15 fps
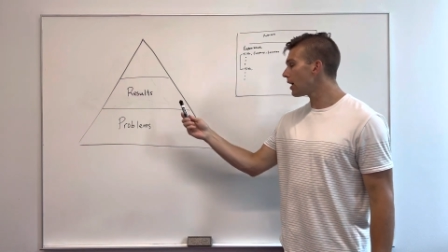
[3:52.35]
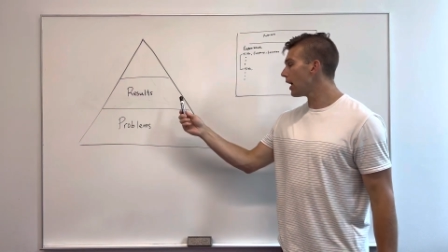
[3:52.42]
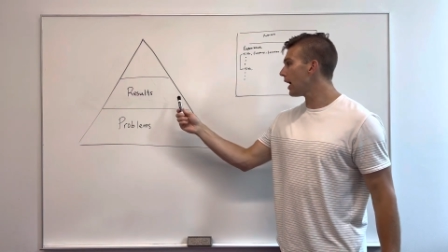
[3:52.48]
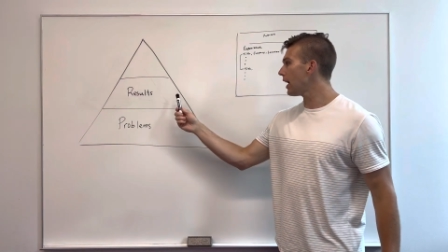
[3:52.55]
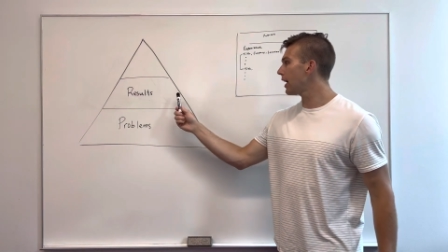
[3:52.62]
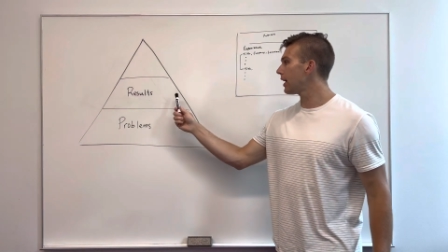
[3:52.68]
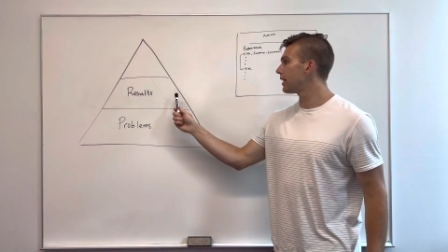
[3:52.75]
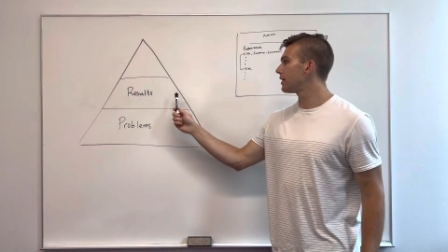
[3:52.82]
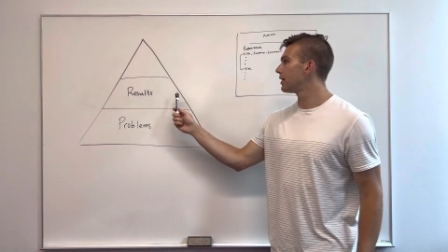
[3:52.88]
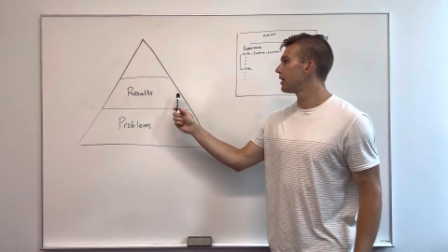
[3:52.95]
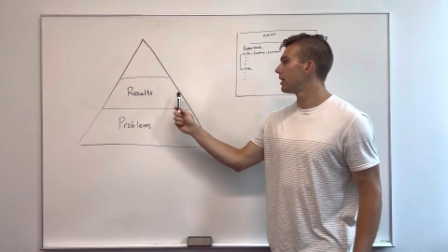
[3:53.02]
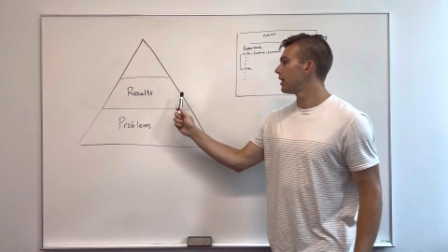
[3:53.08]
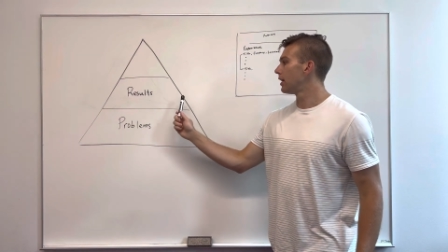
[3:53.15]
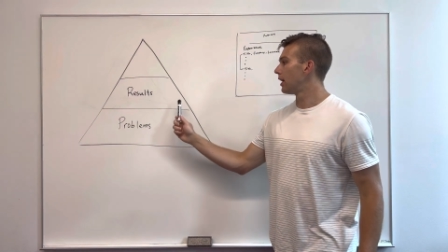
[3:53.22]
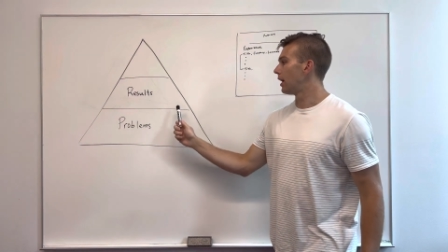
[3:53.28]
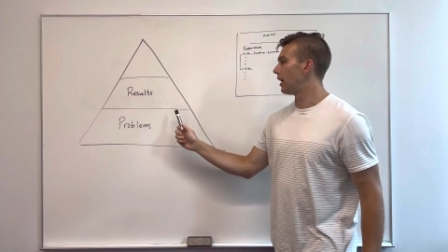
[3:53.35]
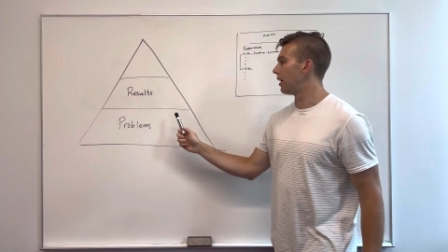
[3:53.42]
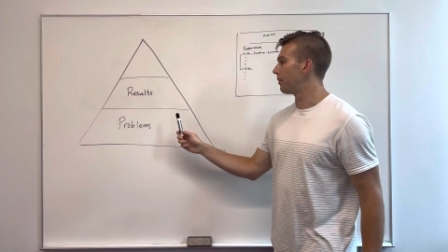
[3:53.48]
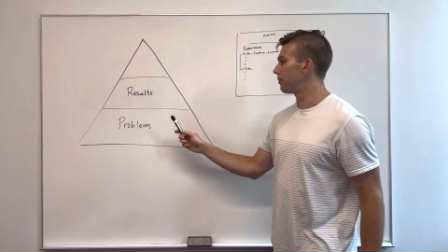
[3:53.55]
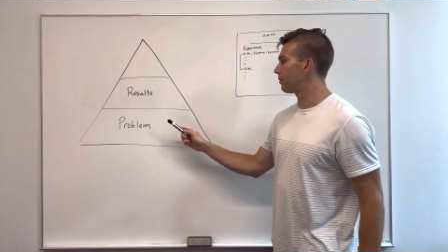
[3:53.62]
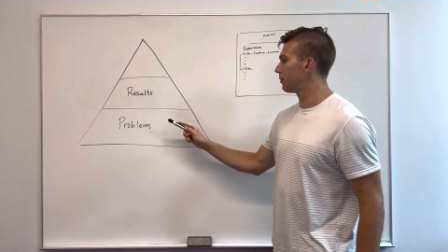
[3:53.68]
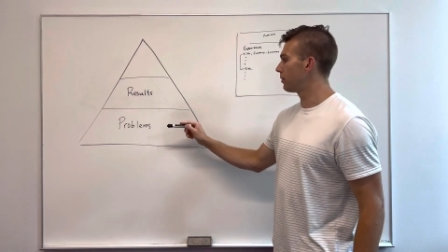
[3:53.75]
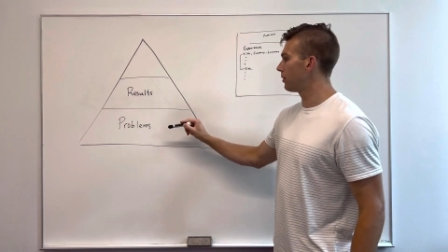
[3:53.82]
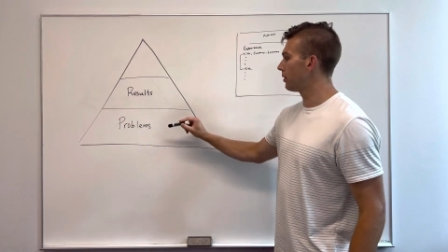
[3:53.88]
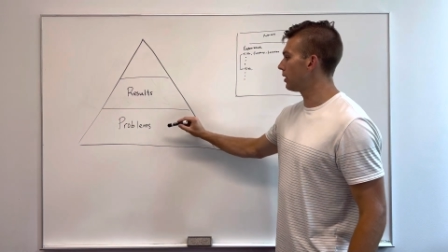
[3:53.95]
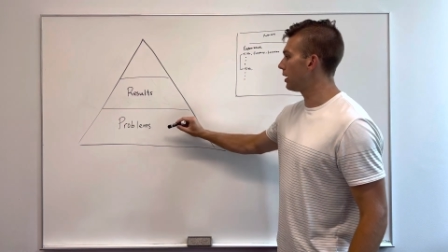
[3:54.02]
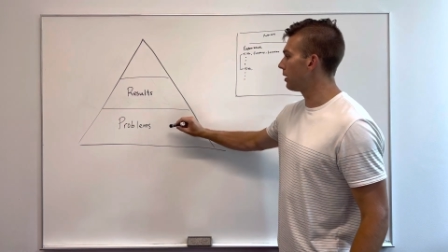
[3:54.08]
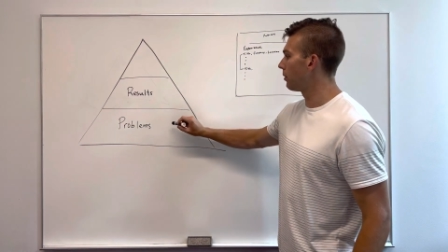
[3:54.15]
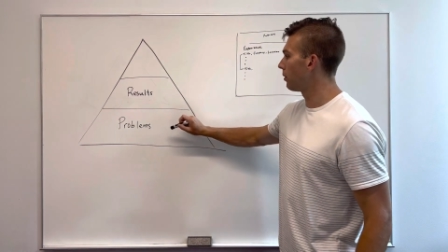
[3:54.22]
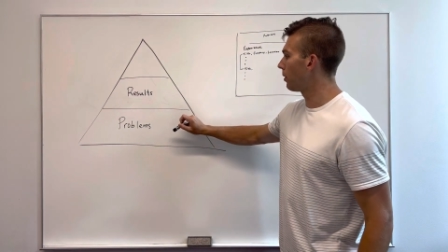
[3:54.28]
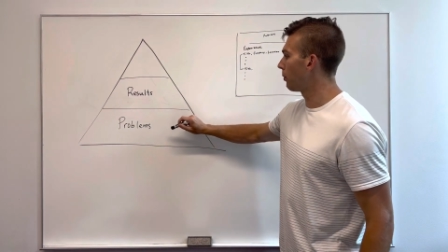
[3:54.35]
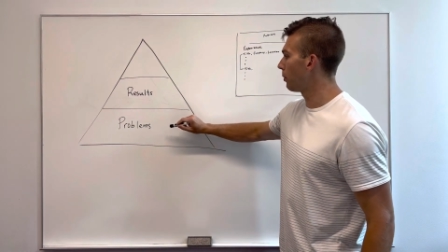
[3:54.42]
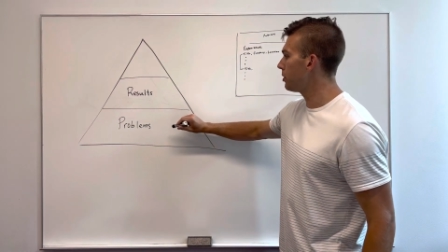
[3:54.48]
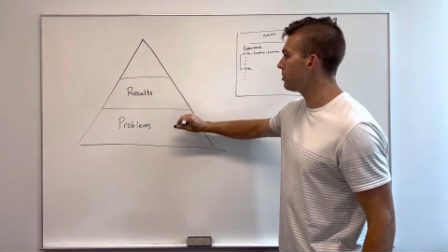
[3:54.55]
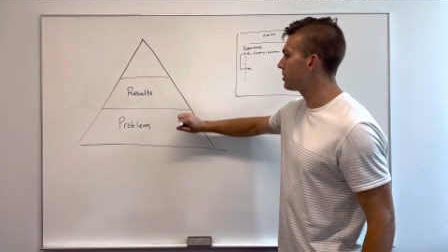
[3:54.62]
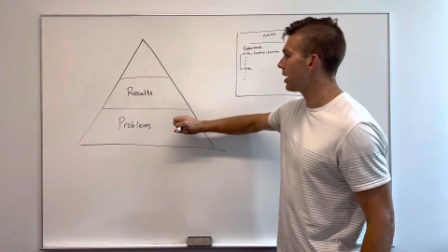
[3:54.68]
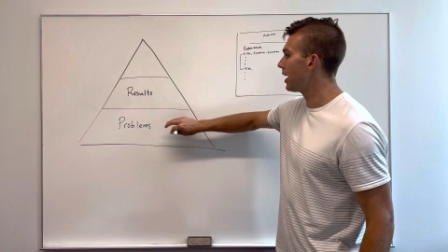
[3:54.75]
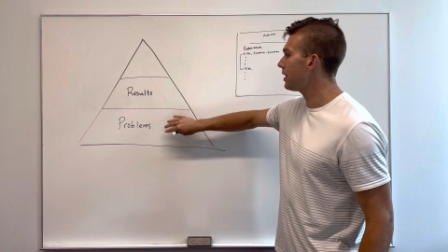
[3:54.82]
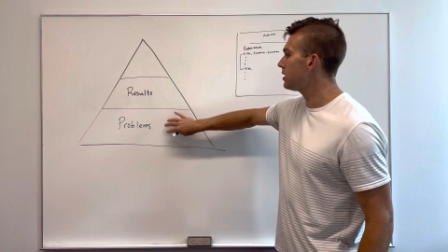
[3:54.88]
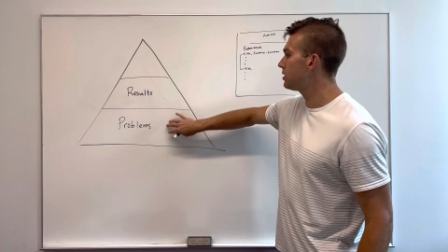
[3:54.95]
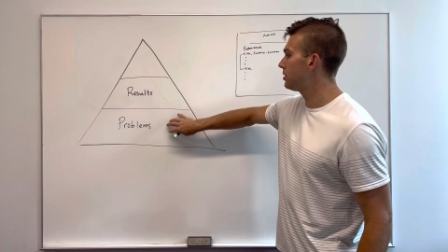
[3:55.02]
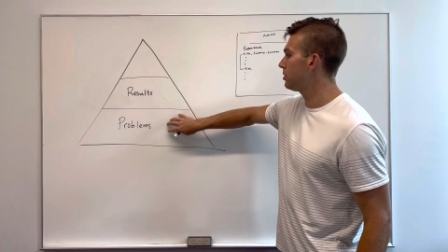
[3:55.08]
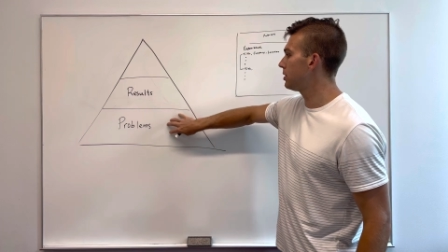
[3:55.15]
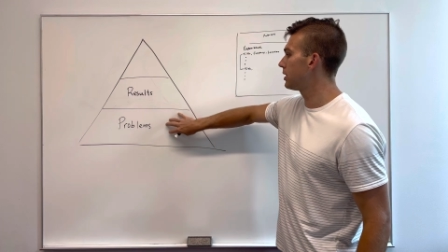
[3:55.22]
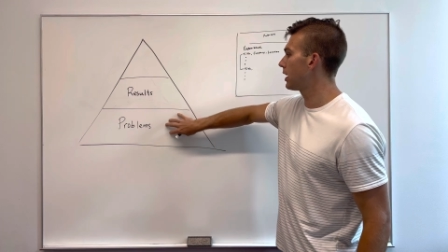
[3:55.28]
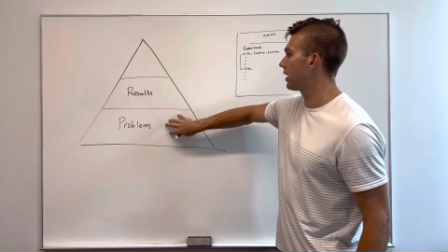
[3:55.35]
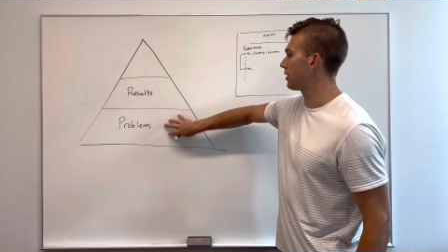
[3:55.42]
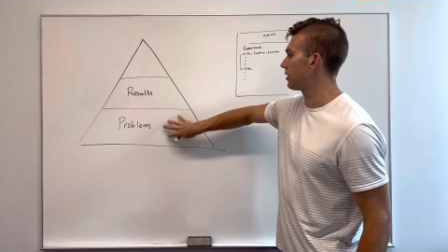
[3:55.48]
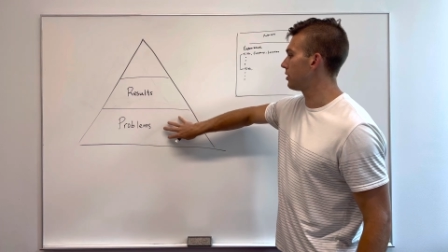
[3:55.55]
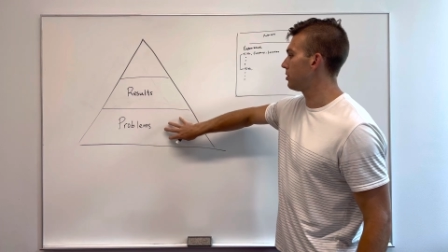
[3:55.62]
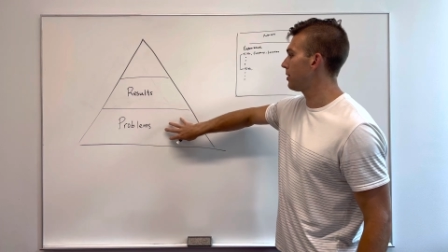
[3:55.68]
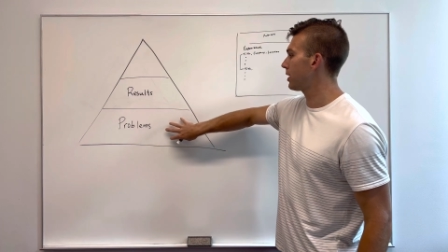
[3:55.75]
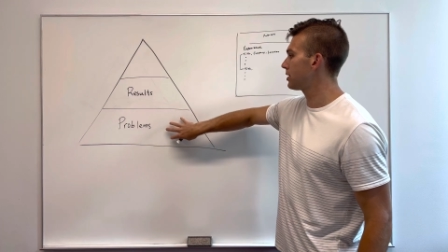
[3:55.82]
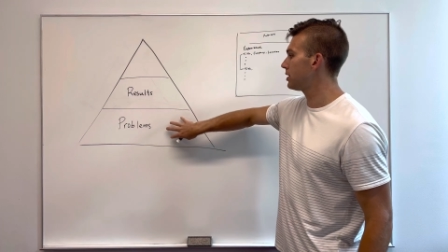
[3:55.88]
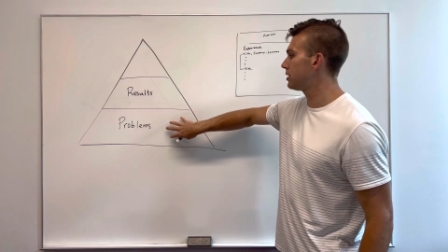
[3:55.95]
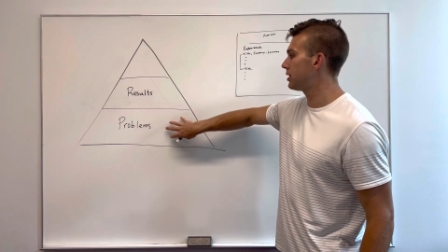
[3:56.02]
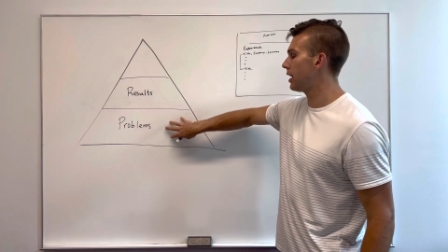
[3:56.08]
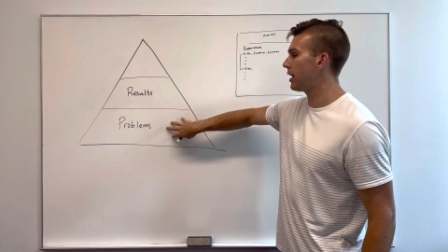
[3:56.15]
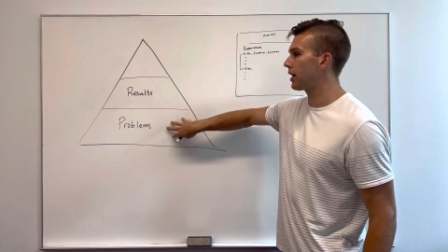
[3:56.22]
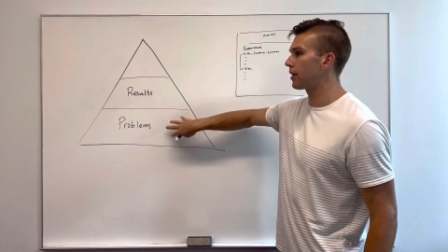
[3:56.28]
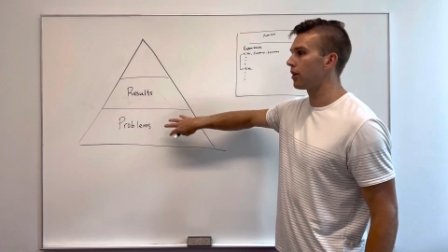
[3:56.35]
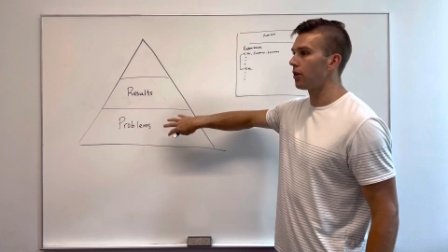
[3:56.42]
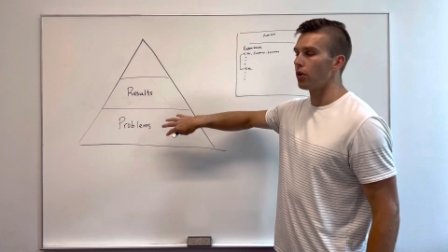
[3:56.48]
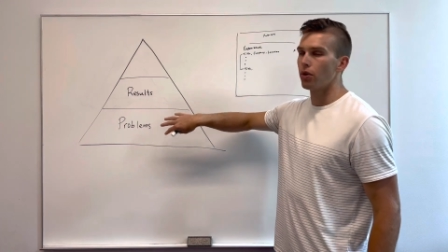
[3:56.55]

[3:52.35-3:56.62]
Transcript: And when you tie these two together, you actually take